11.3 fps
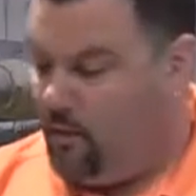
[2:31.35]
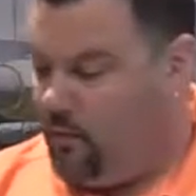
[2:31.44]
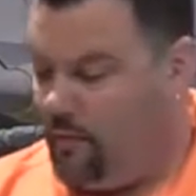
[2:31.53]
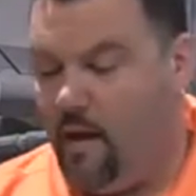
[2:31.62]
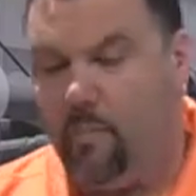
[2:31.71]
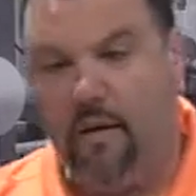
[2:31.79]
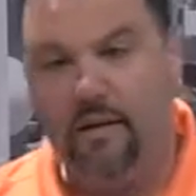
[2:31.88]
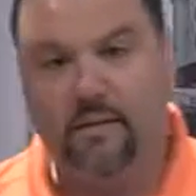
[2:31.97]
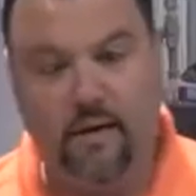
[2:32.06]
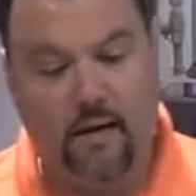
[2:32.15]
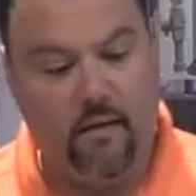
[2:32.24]
With that being
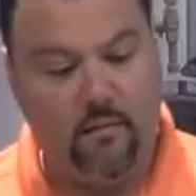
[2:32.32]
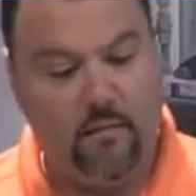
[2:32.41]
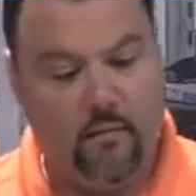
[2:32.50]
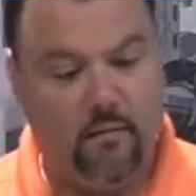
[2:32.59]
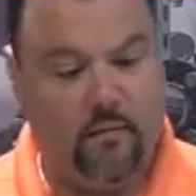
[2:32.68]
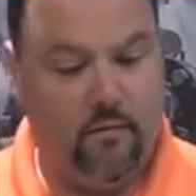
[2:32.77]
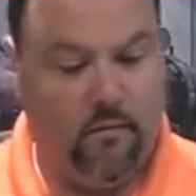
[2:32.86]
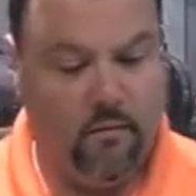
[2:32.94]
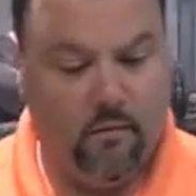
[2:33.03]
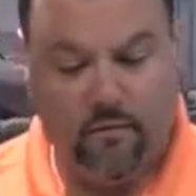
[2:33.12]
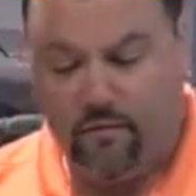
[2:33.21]
said,
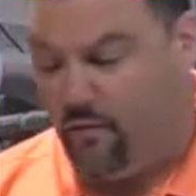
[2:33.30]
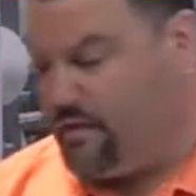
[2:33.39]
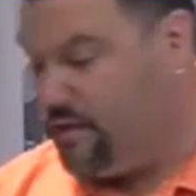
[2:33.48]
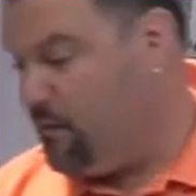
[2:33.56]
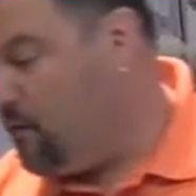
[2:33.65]
first thing